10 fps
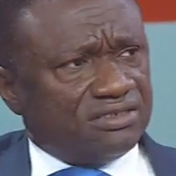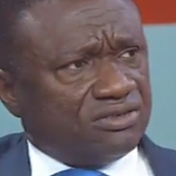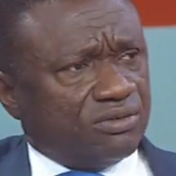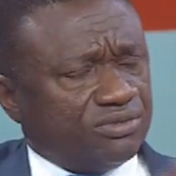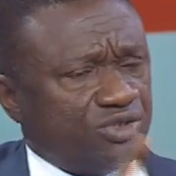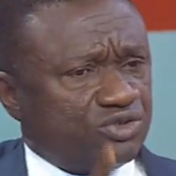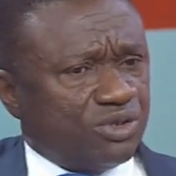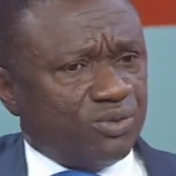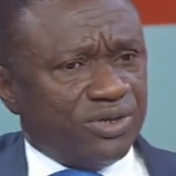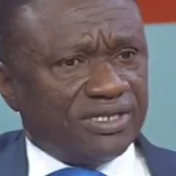some news
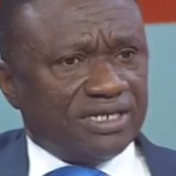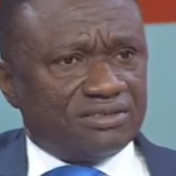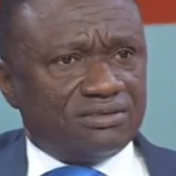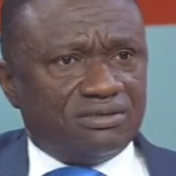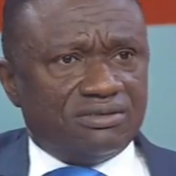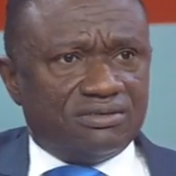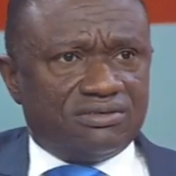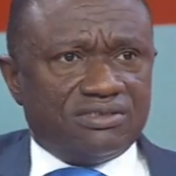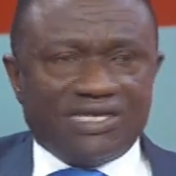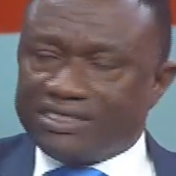somewhere that
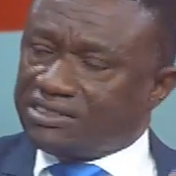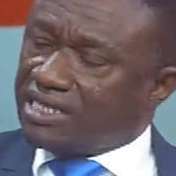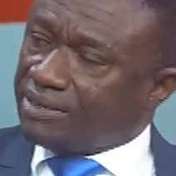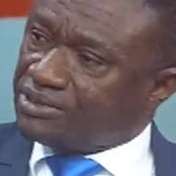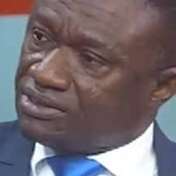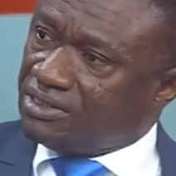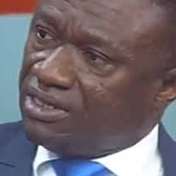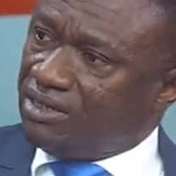there are steps